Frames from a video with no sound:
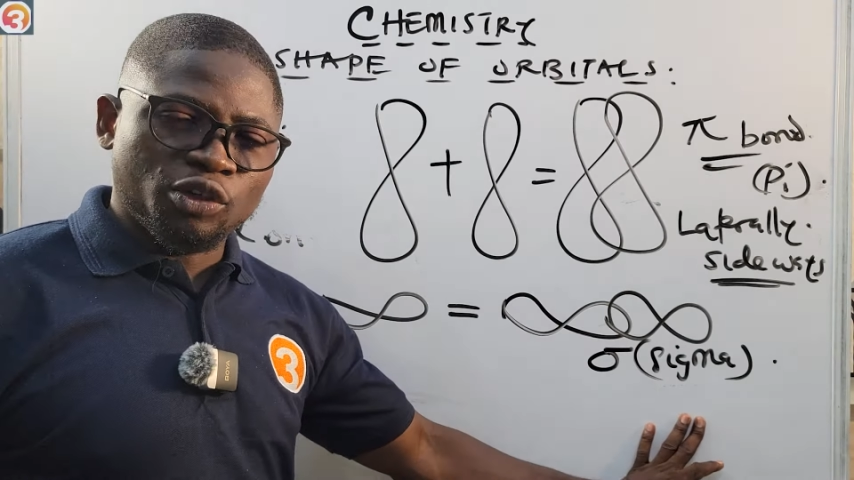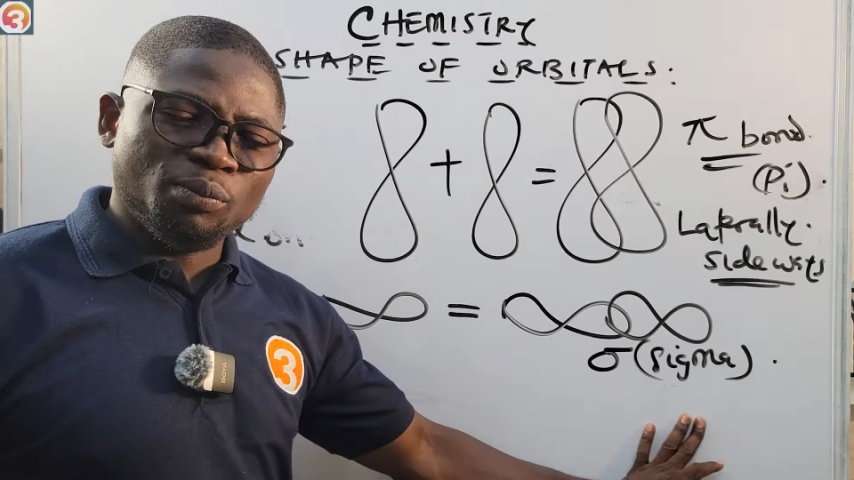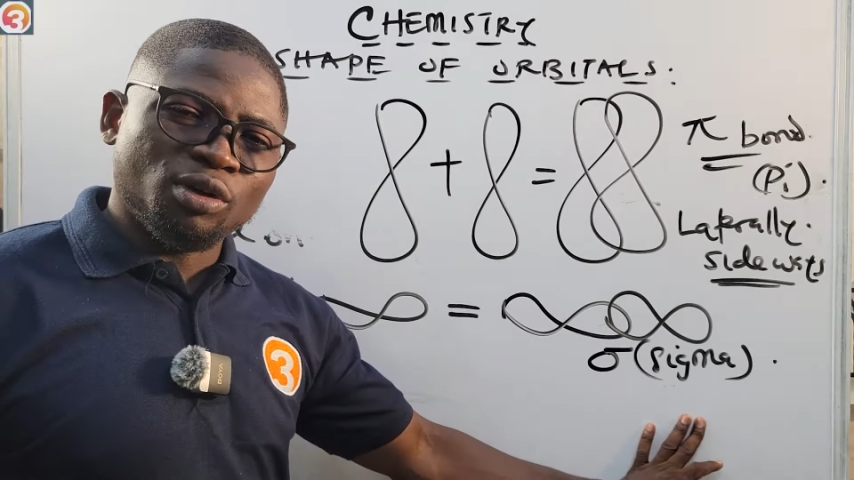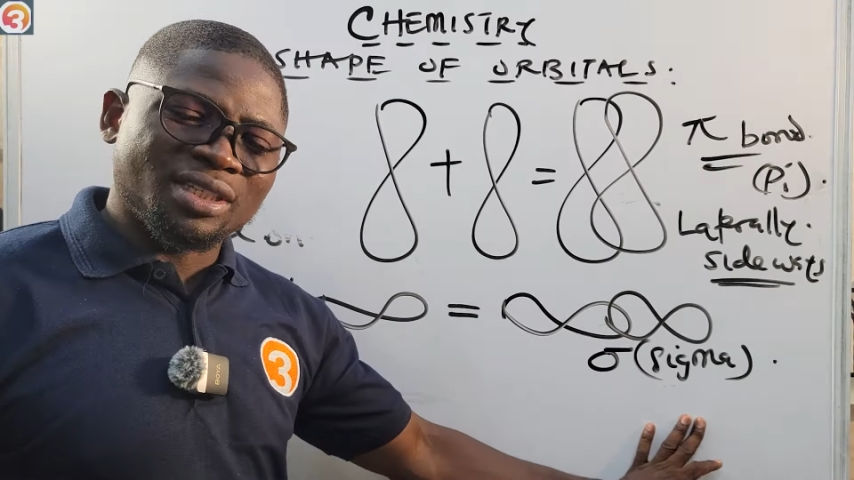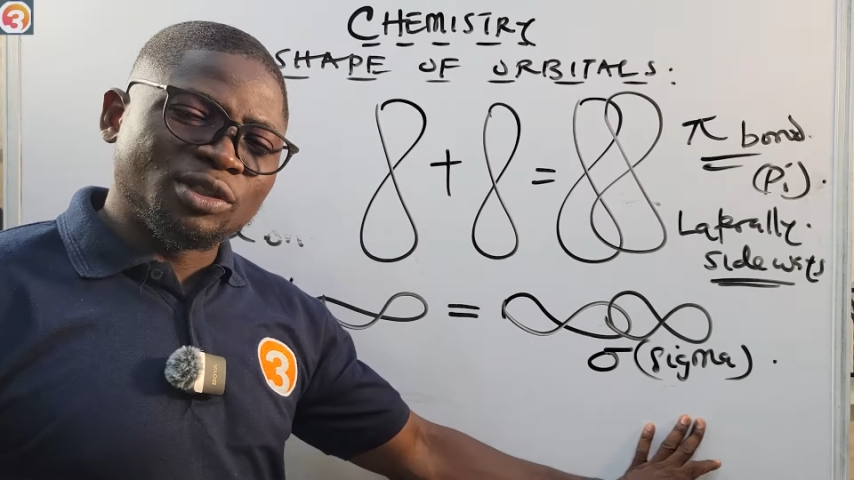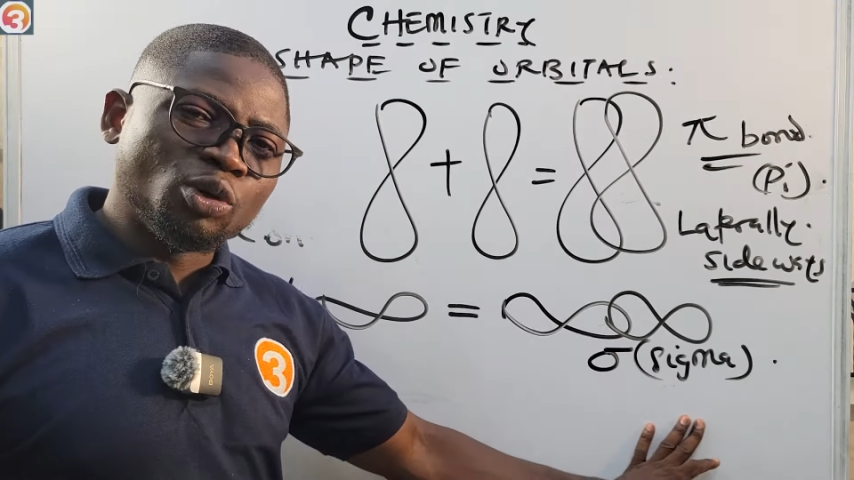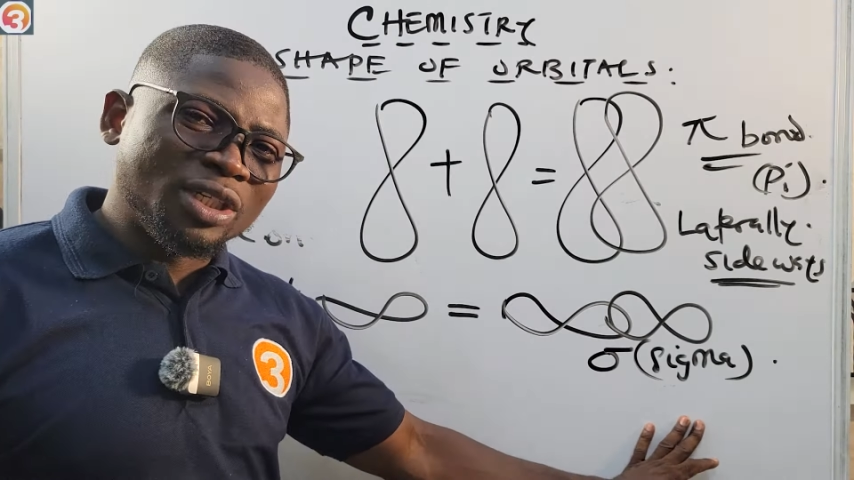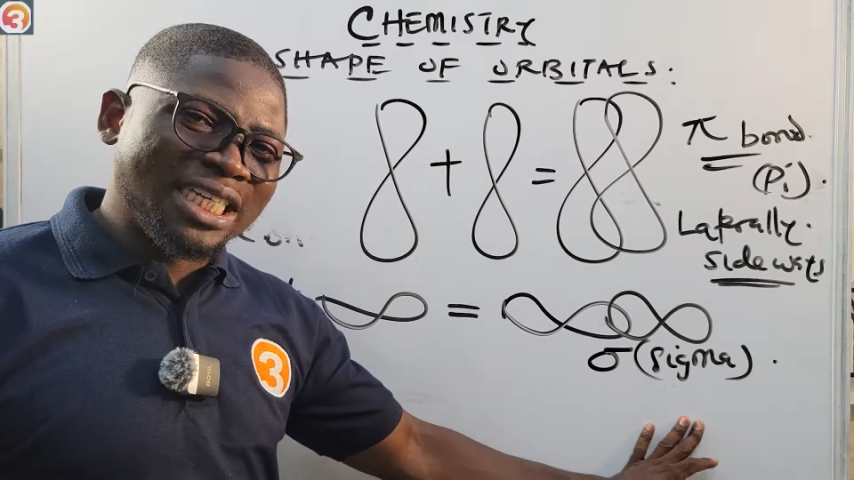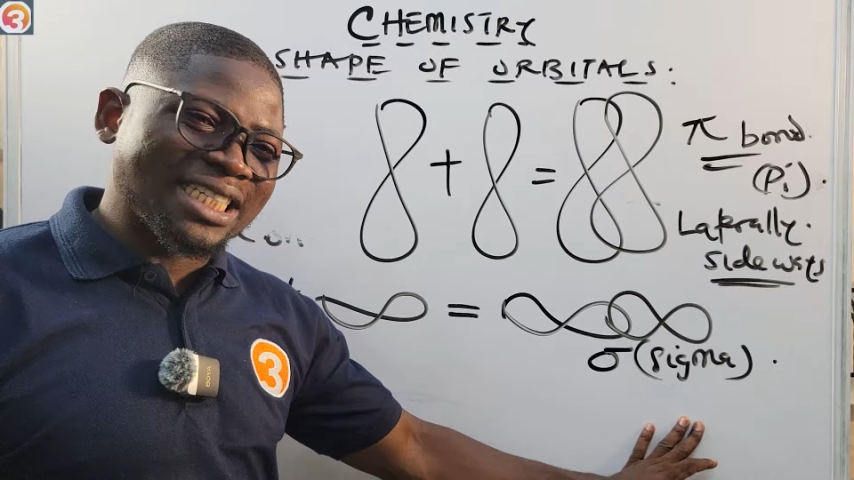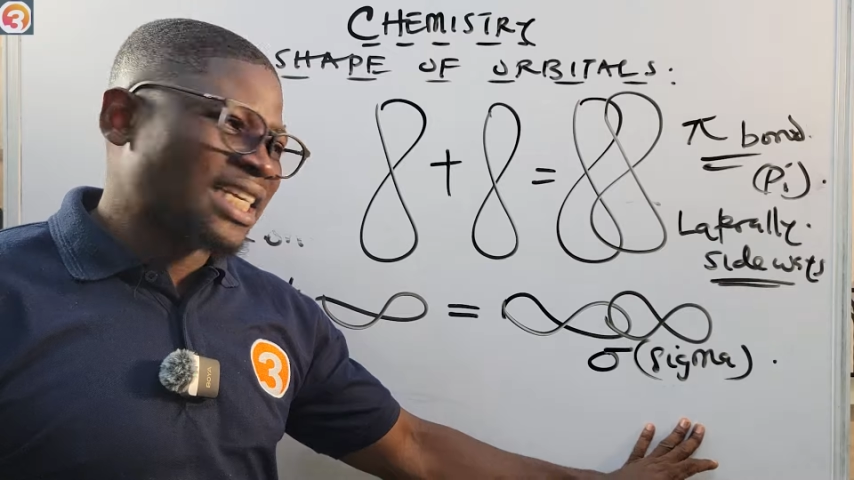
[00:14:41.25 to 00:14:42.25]
You must know
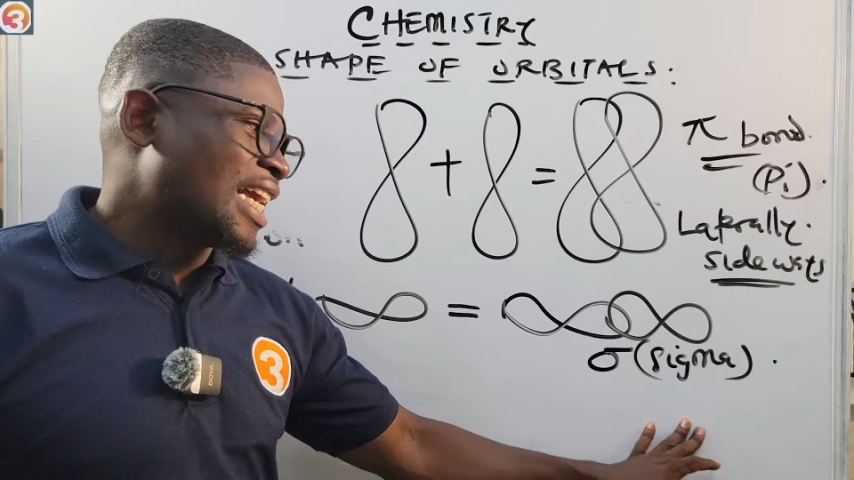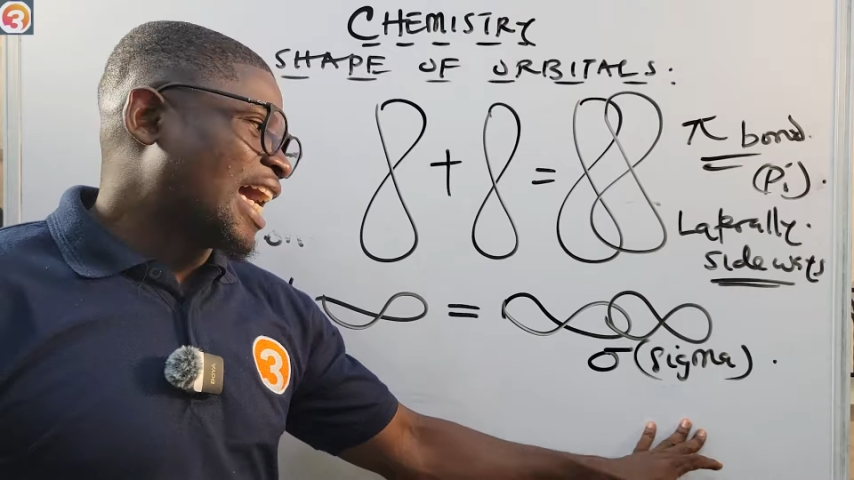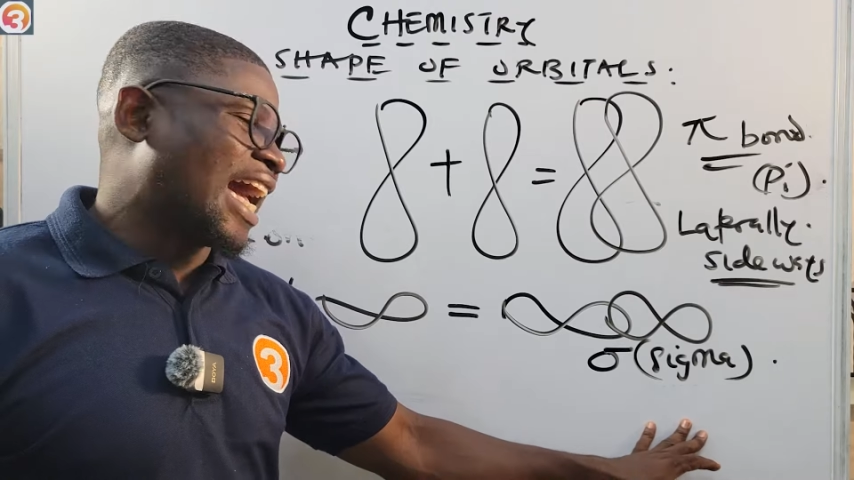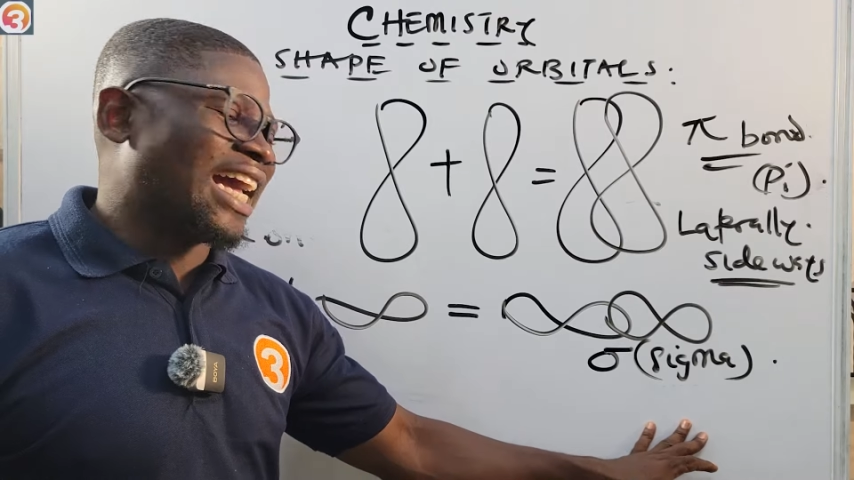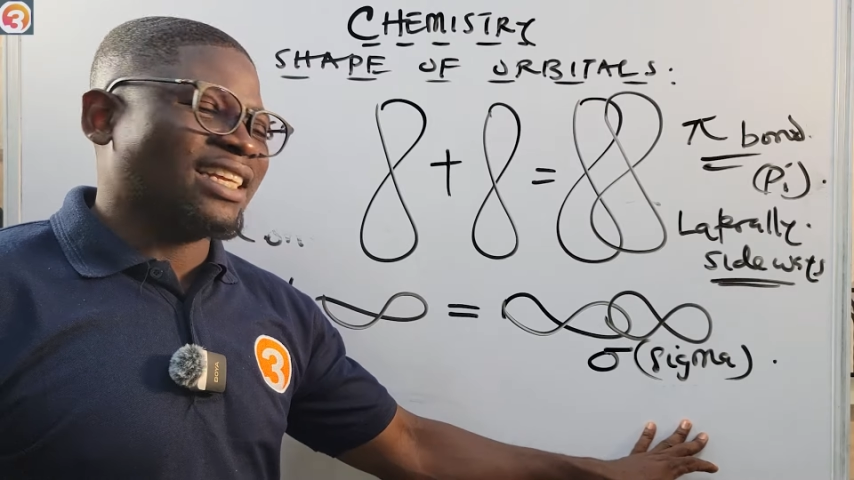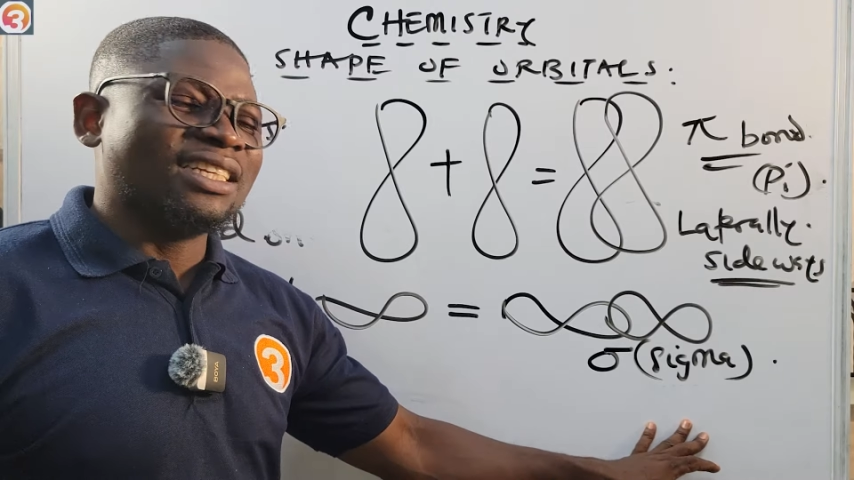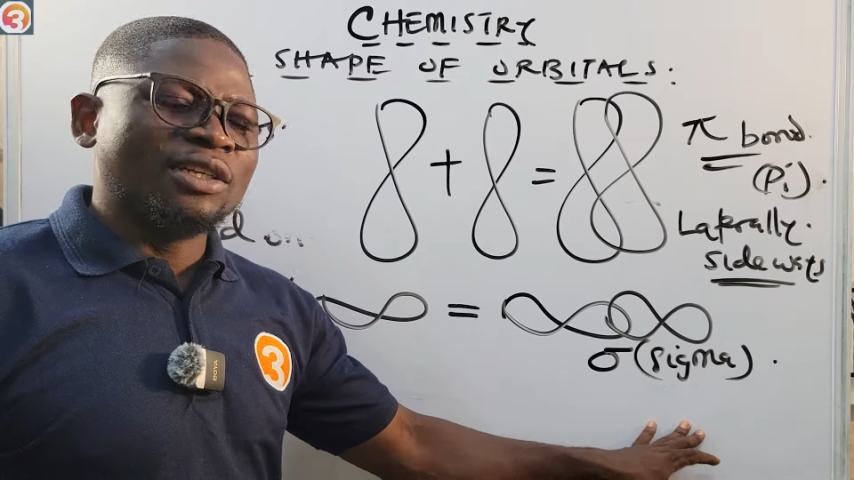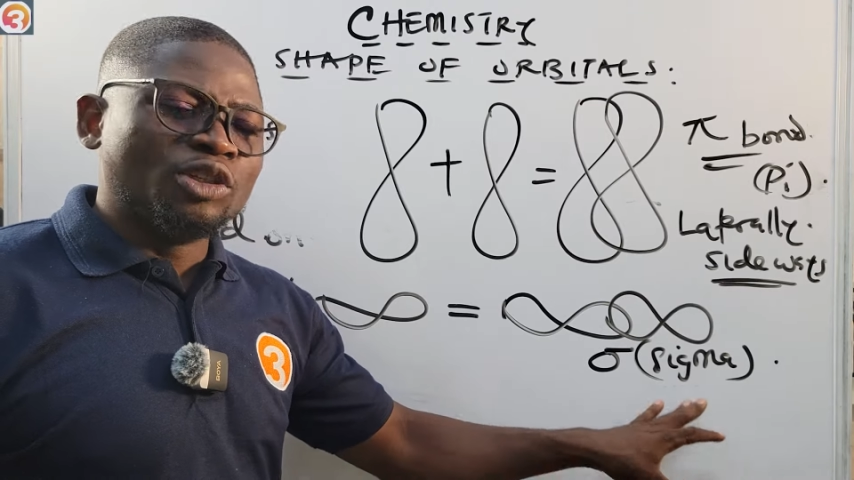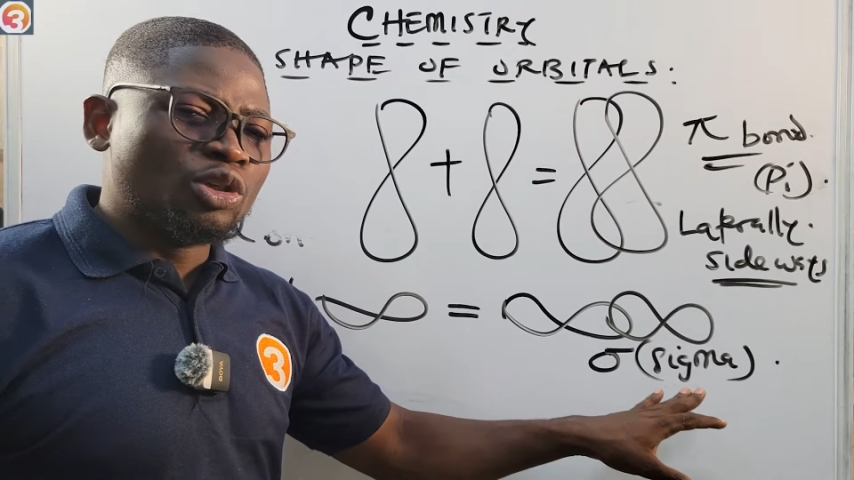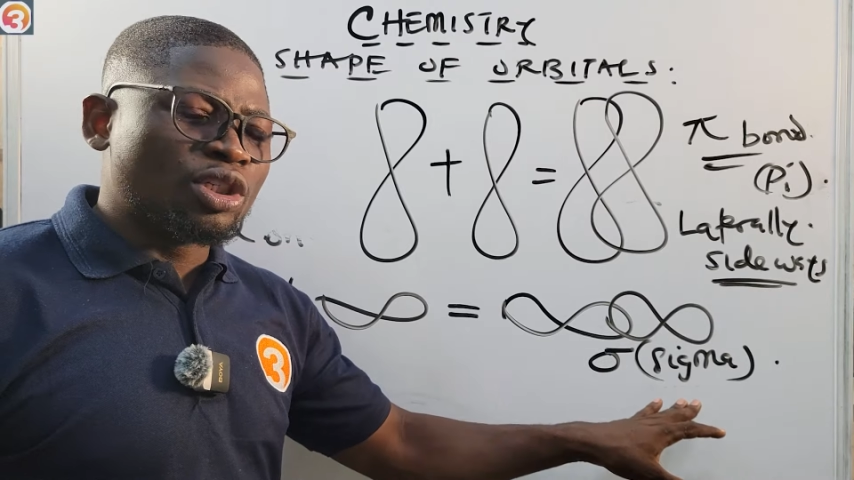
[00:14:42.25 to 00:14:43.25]
this and
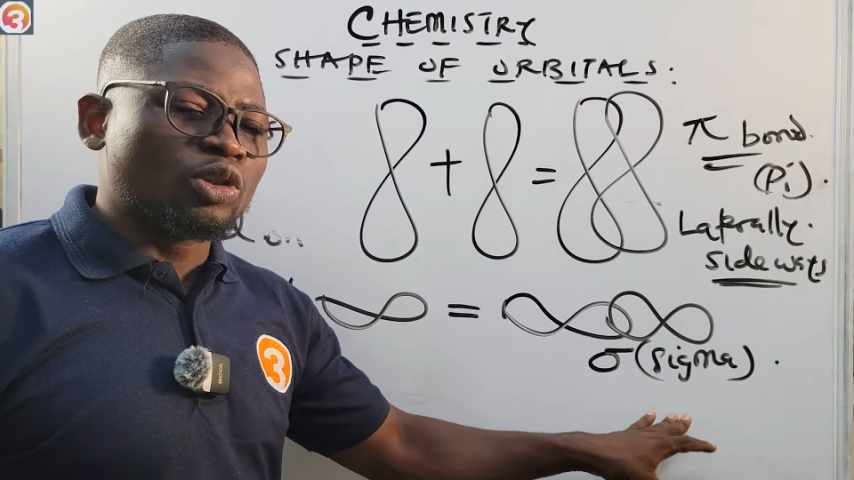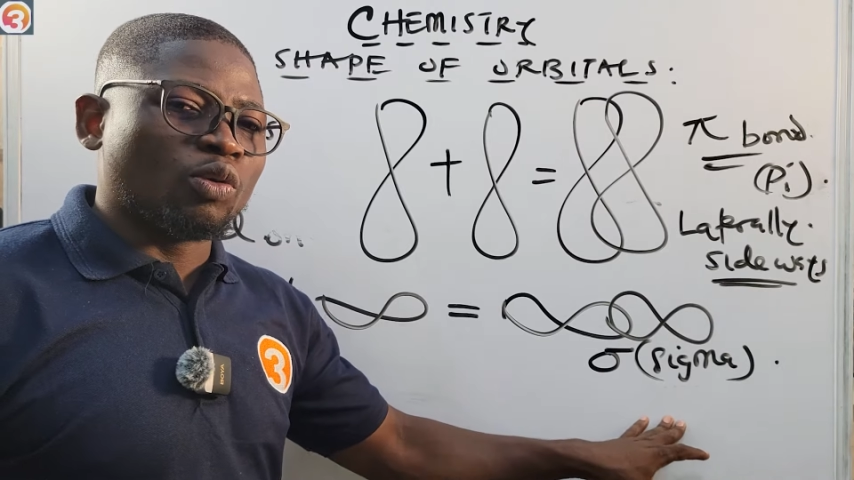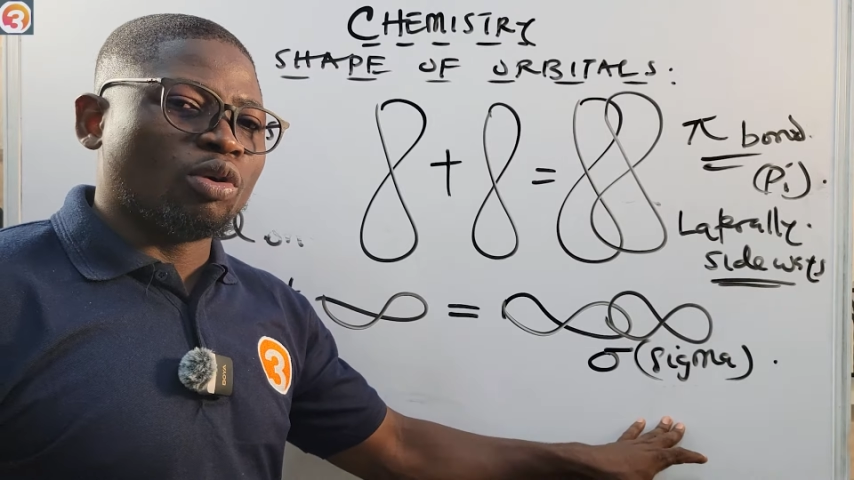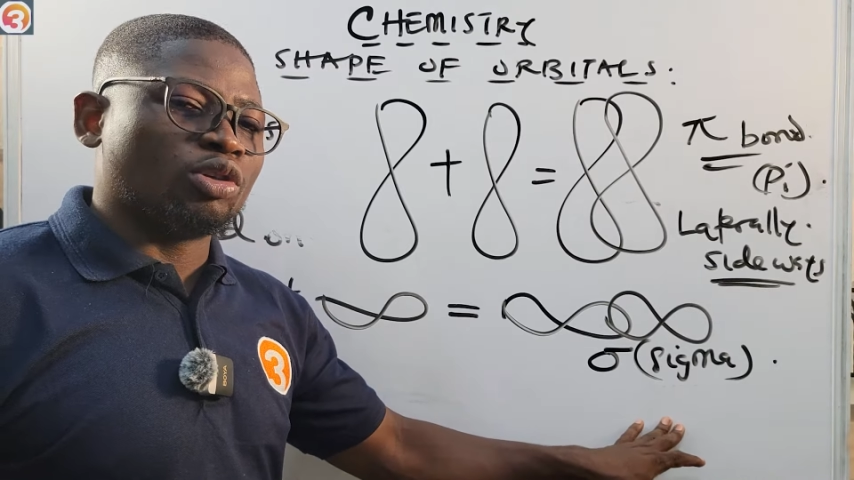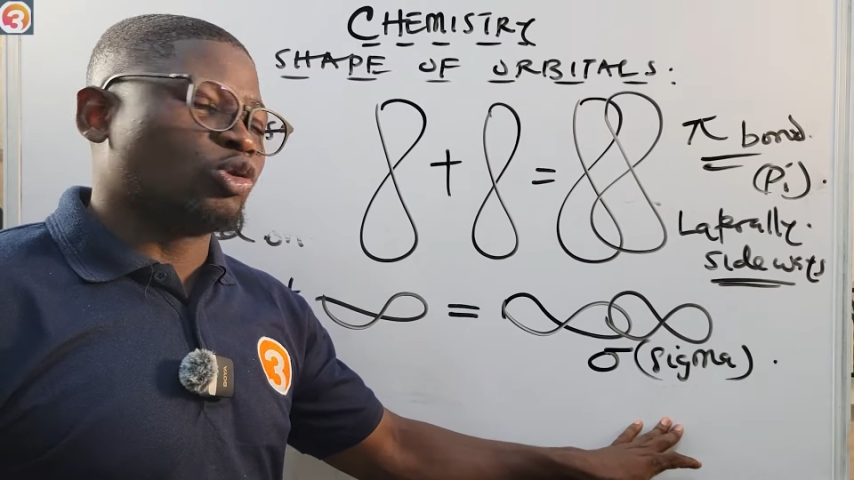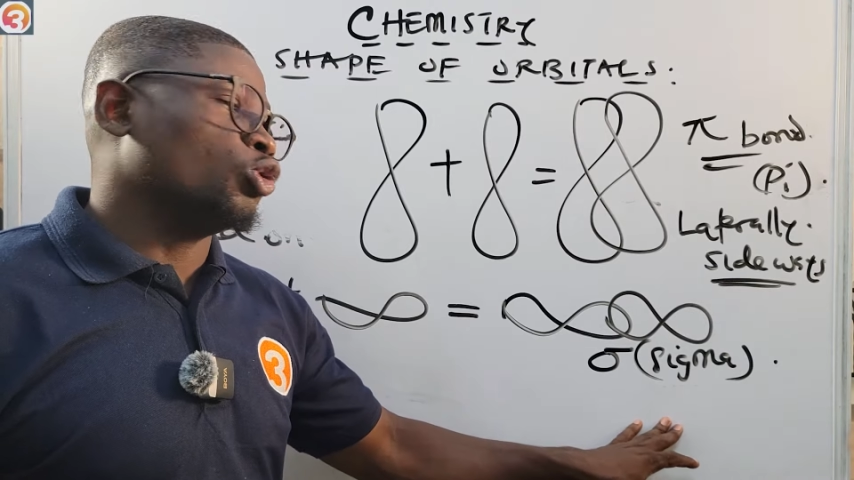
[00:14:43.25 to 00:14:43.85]
use it to what?